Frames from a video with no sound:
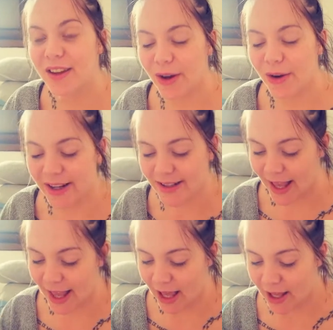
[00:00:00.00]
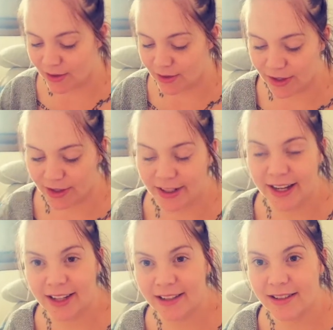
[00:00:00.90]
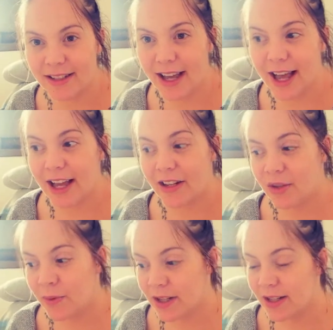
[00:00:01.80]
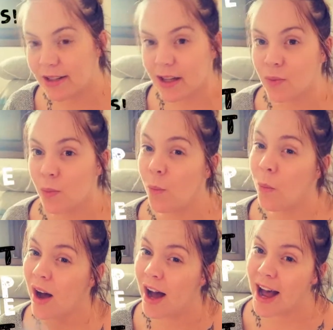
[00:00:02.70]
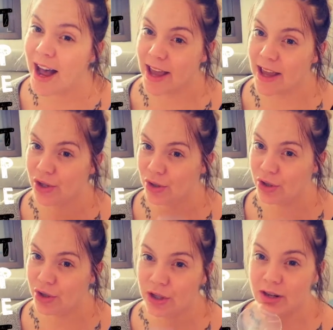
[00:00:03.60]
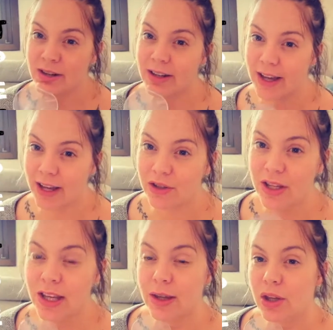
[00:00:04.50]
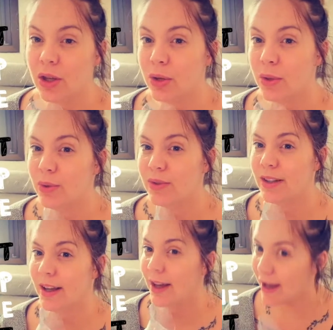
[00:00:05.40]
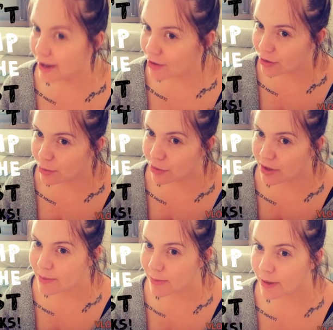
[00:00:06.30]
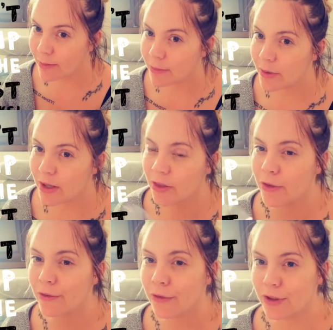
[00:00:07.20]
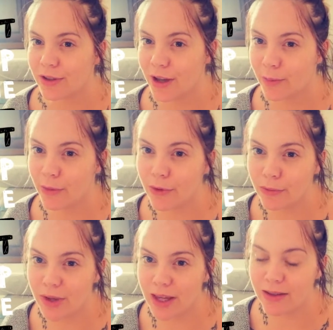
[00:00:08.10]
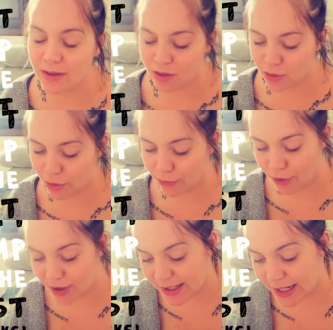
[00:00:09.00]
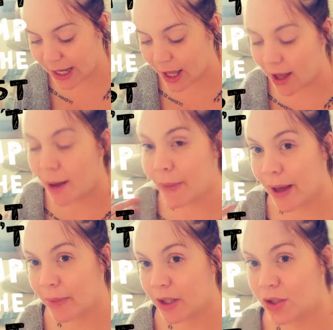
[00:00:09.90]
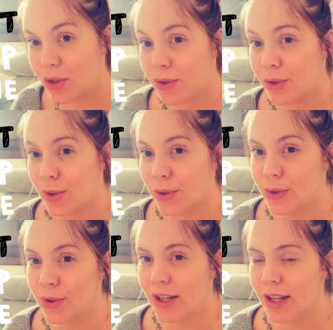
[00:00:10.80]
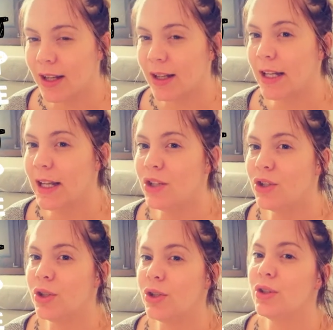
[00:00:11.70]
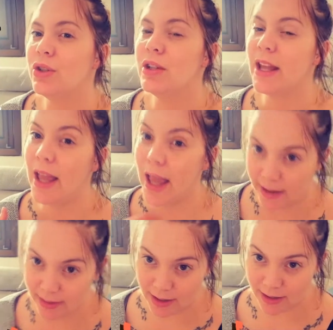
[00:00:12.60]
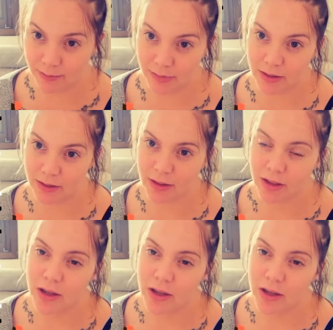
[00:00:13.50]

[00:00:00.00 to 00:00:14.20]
Alright, so next I just want to discuss why you shouldn't actually use an actual breast pump in the first couple of weeks. So firstly, pumping too soon can lead to excess milk.